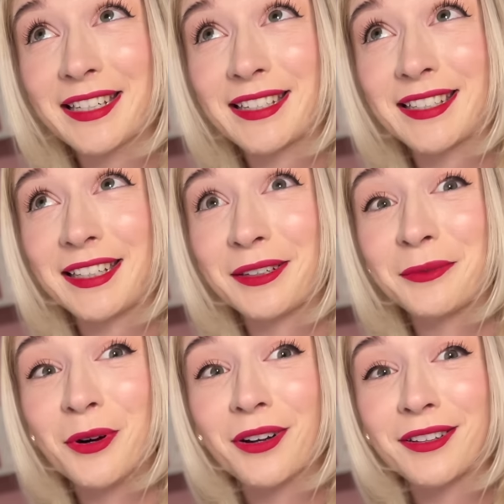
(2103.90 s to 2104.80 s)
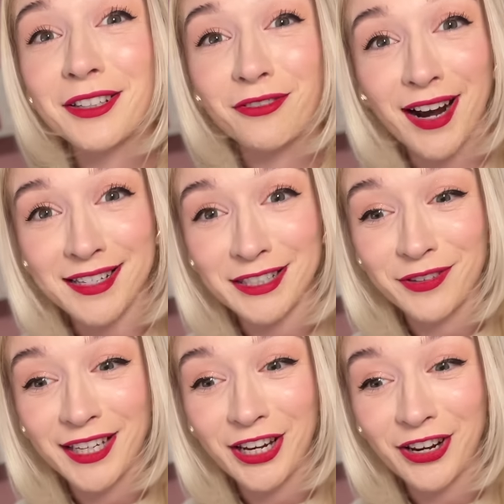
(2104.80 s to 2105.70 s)
to see what the rest of the
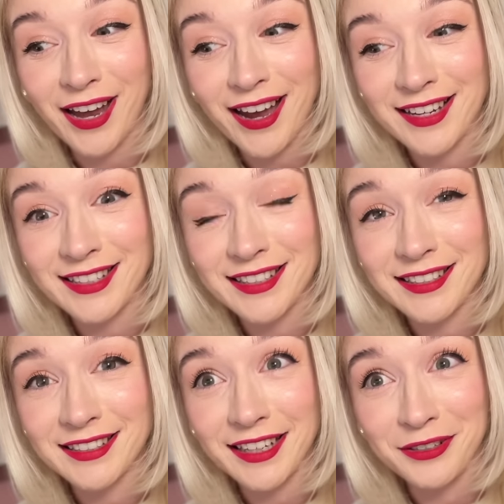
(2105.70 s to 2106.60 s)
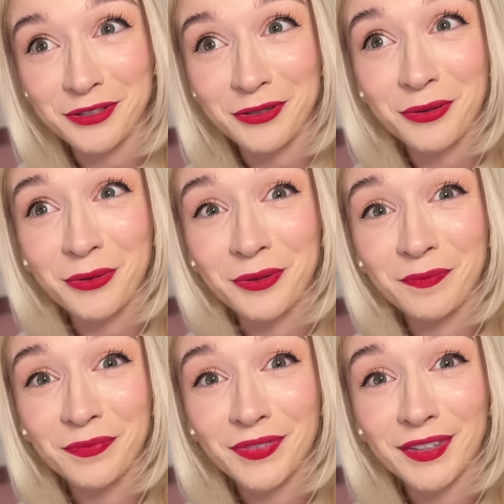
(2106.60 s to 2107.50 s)
year has in store
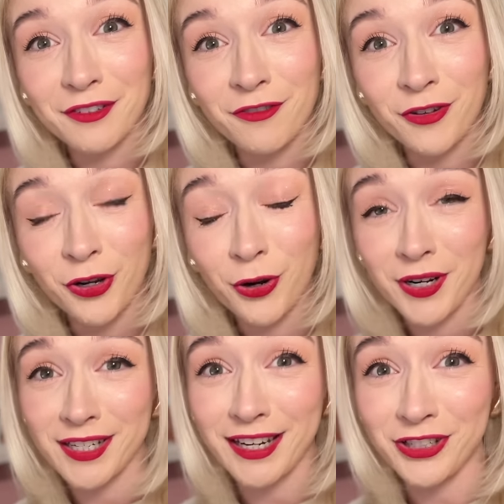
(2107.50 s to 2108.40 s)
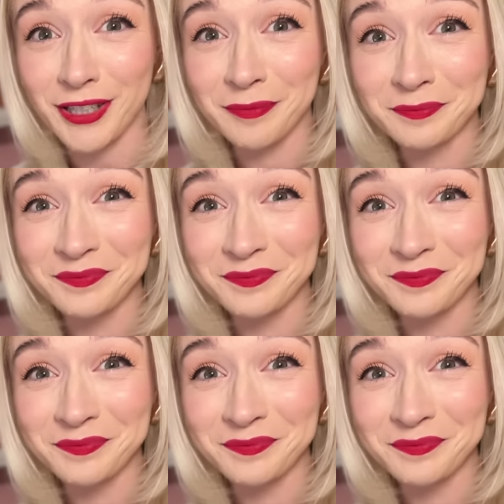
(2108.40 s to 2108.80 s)
for CoconuTacha.